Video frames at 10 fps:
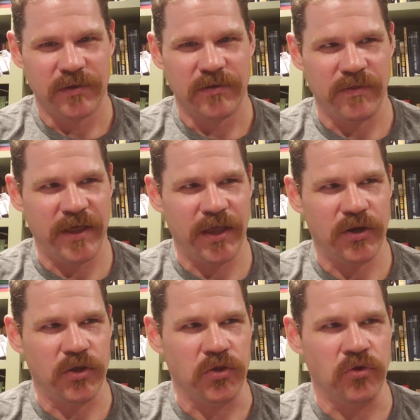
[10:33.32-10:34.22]
that
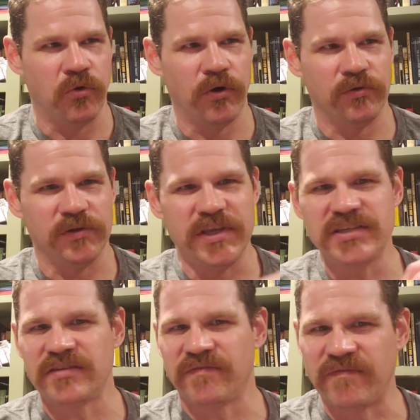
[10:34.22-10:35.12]
your
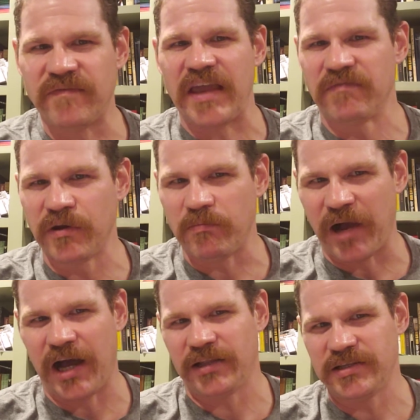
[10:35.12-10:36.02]
least favorite
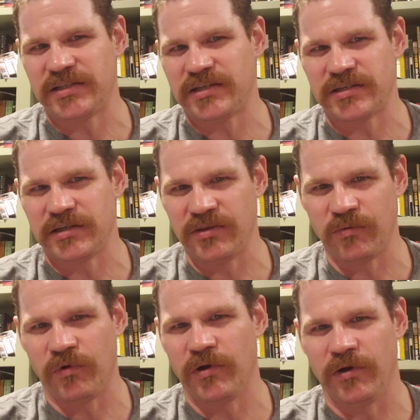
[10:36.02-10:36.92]
politician in the
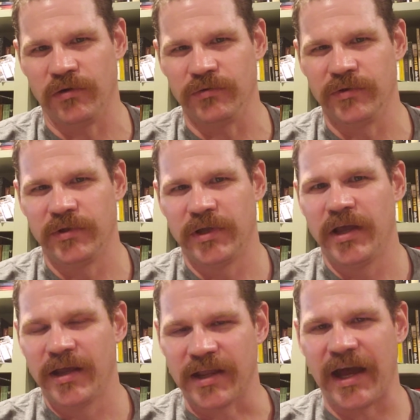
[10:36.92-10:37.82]
world
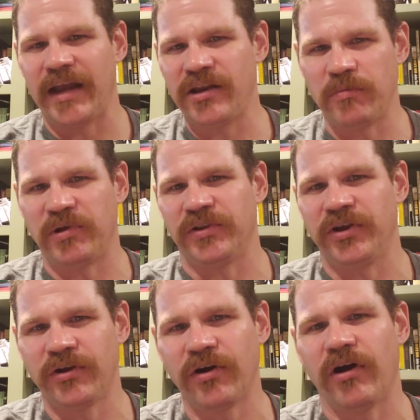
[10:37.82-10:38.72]
got into
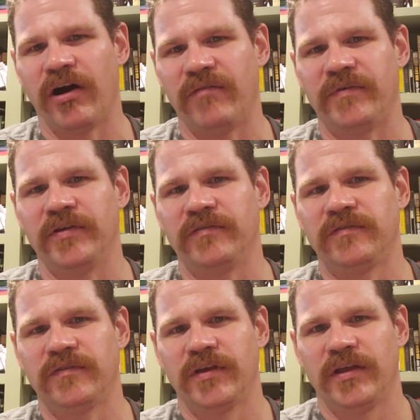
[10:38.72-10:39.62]
political
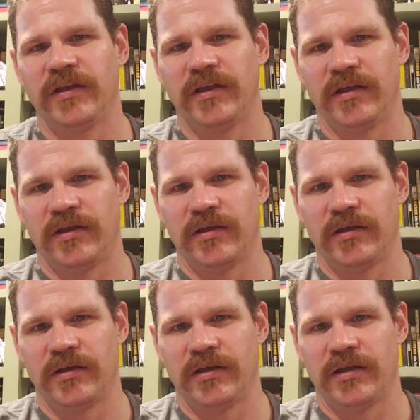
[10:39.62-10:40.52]
office
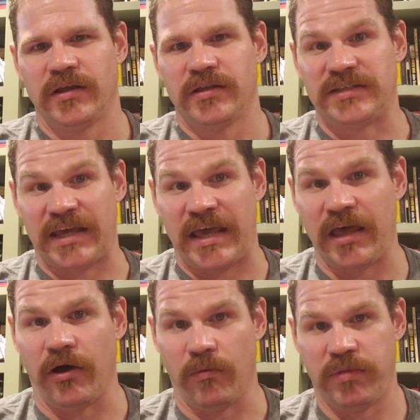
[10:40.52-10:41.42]
to
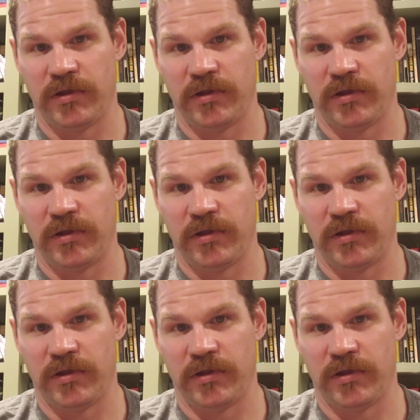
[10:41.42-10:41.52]
help?